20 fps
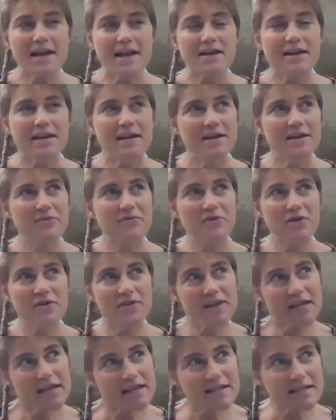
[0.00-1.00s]
And
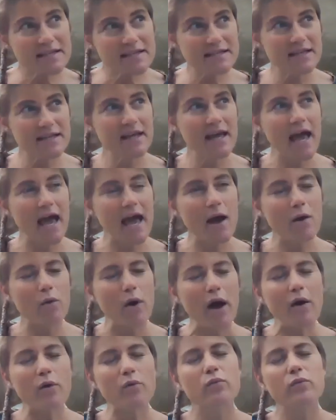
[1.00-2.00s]
for this,
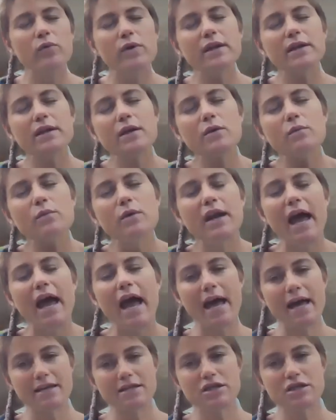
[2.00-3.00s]
I really want
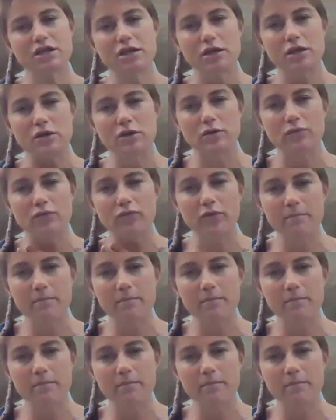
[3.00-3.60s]
to ask you,